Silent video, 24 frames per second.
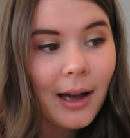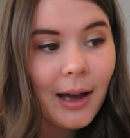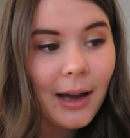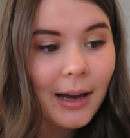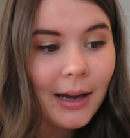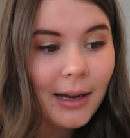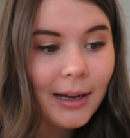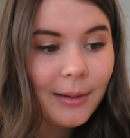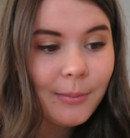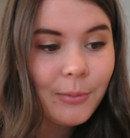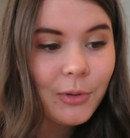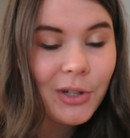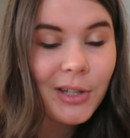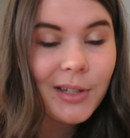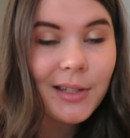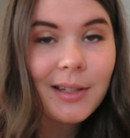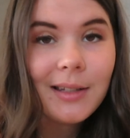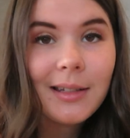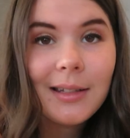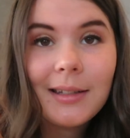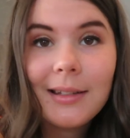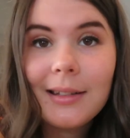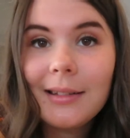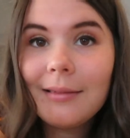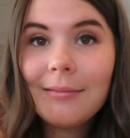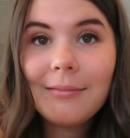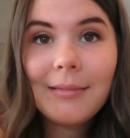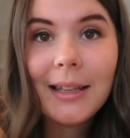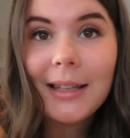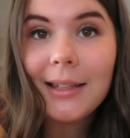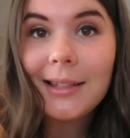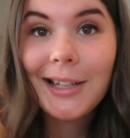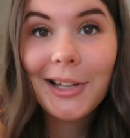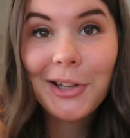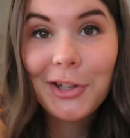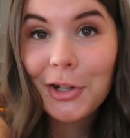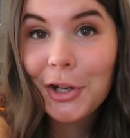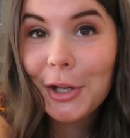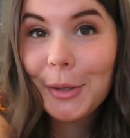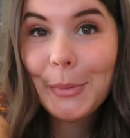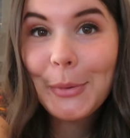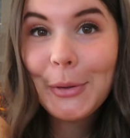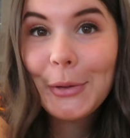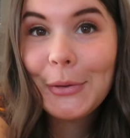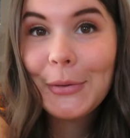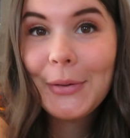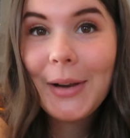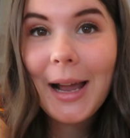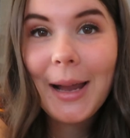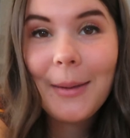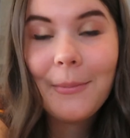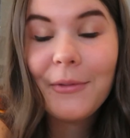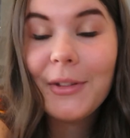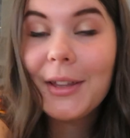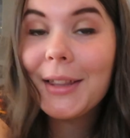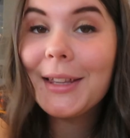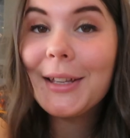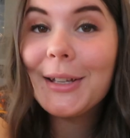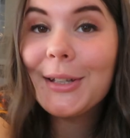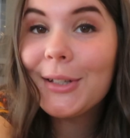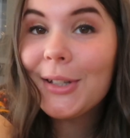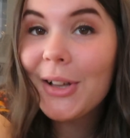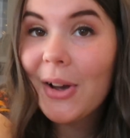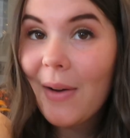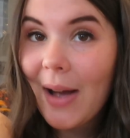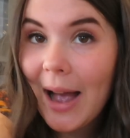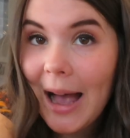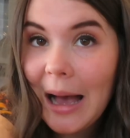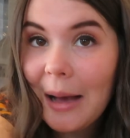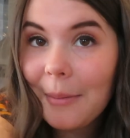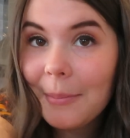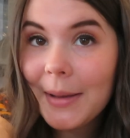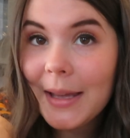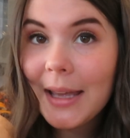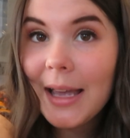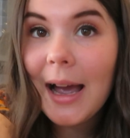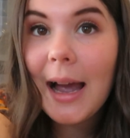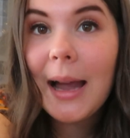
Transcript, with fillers: I'm just in such a good mood. I'm feeling so happy.